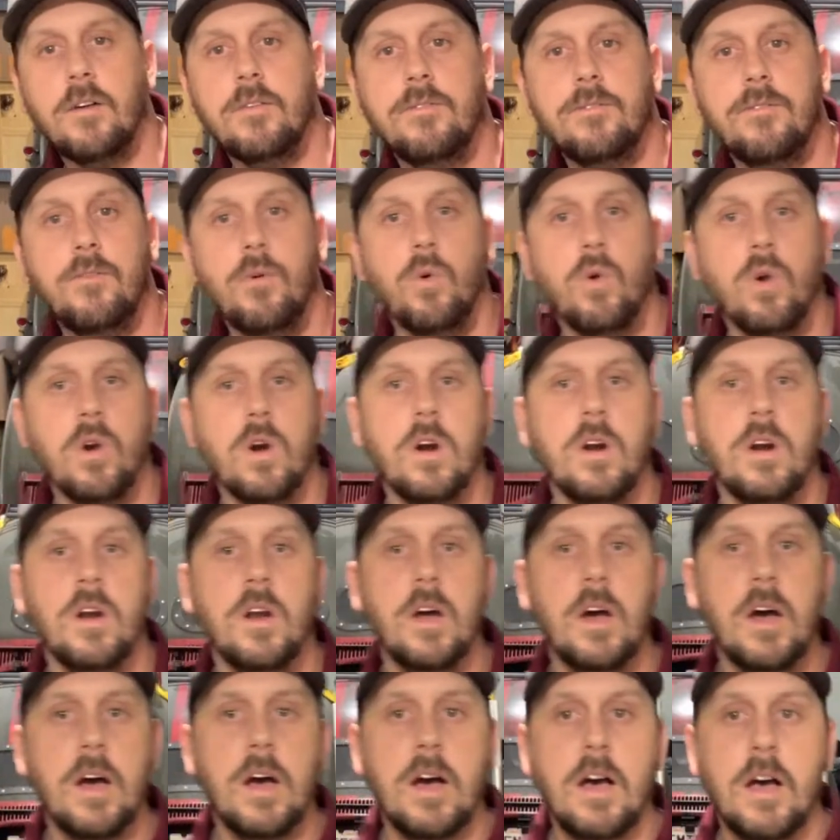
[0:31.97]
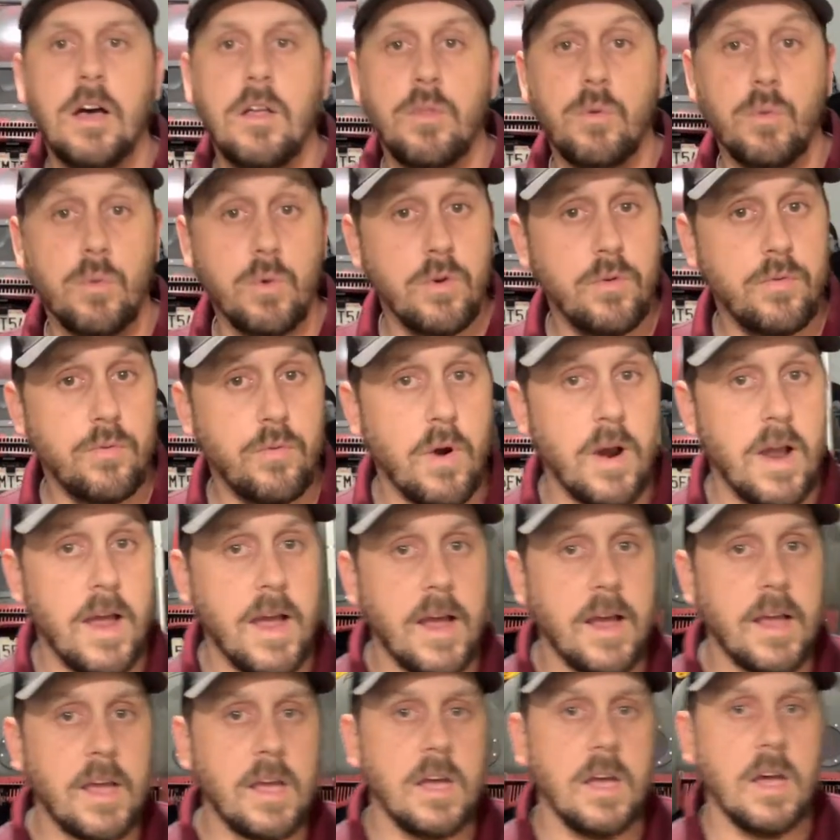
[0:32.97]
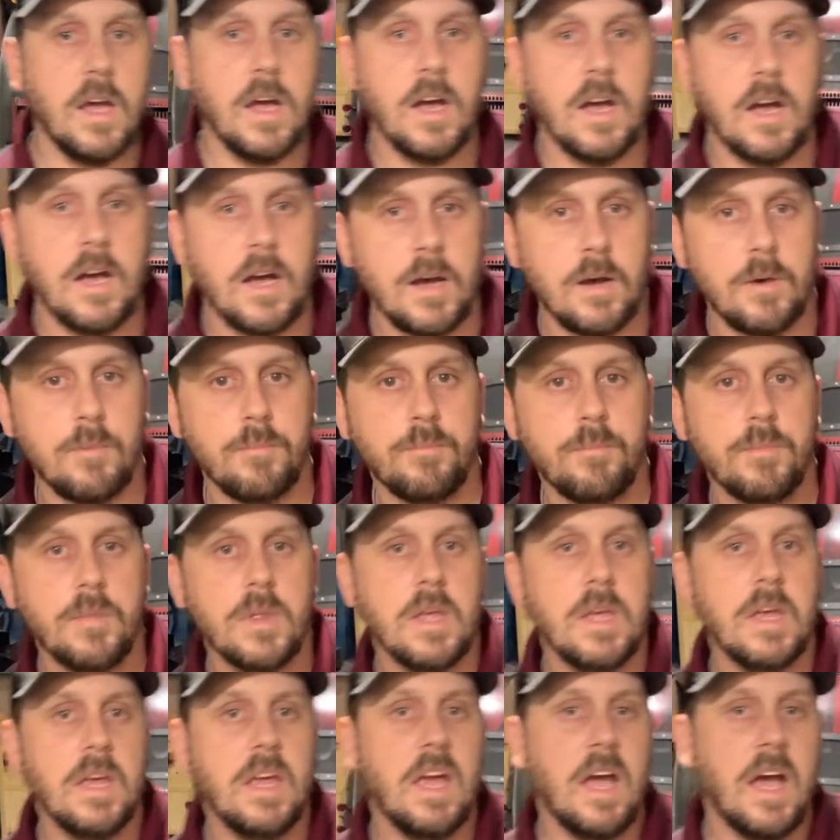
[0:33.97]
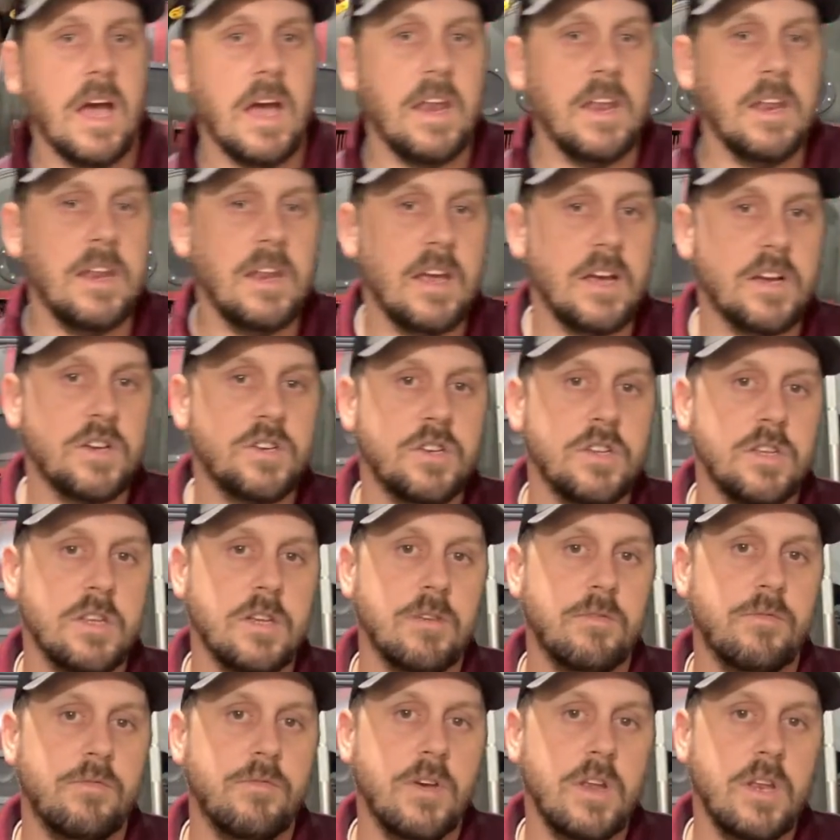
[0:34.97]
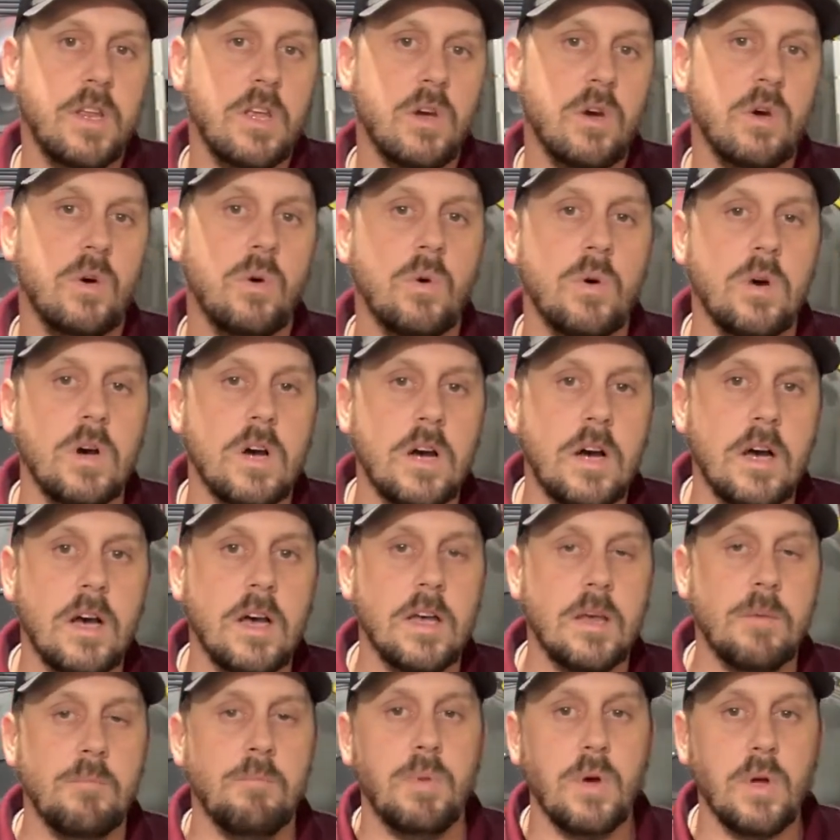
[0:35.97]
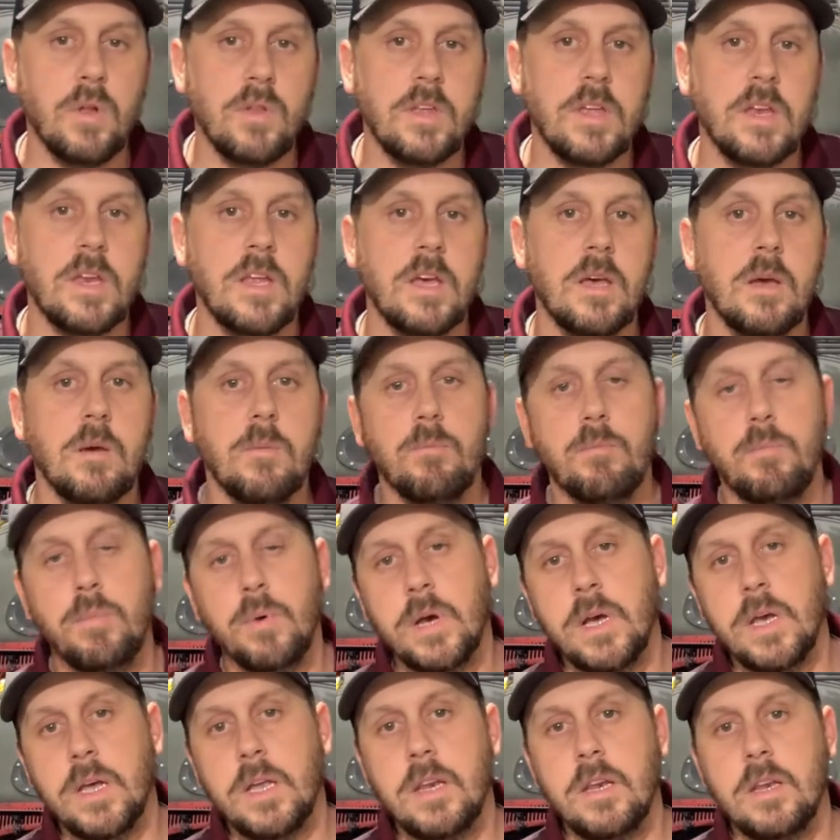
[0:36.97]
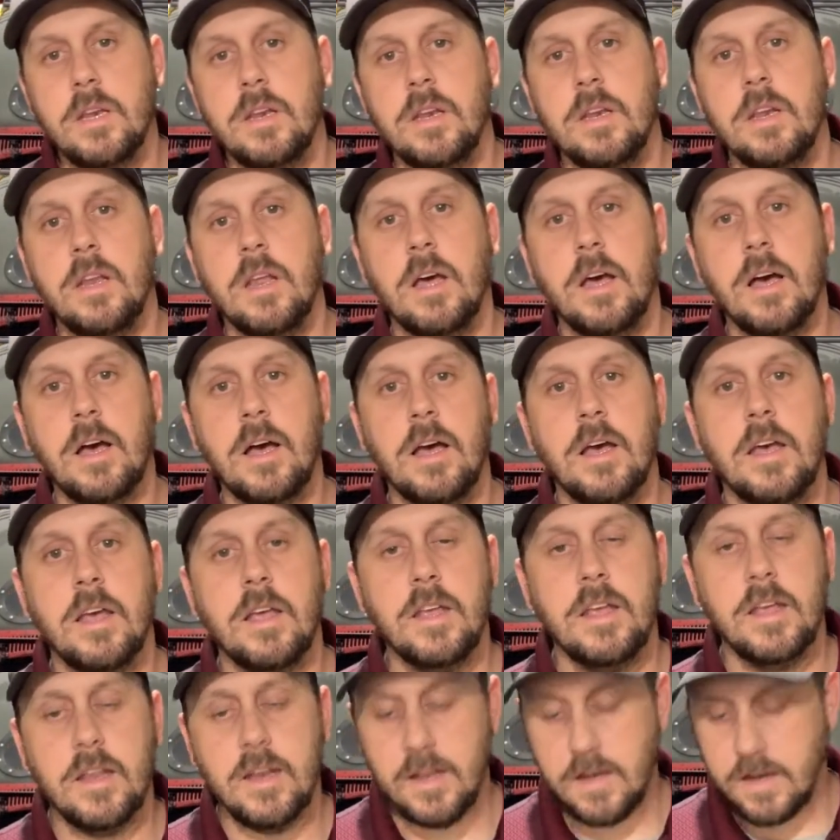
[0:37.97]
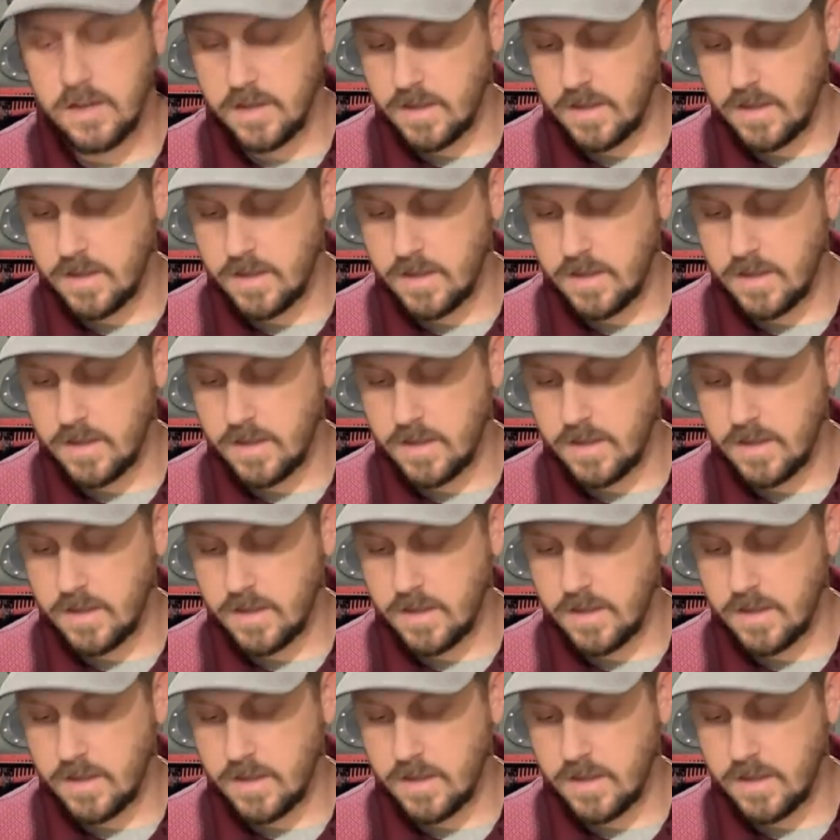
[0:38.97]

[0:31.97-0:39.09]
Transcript: for the roof rack. I didn't actually video building it, but in any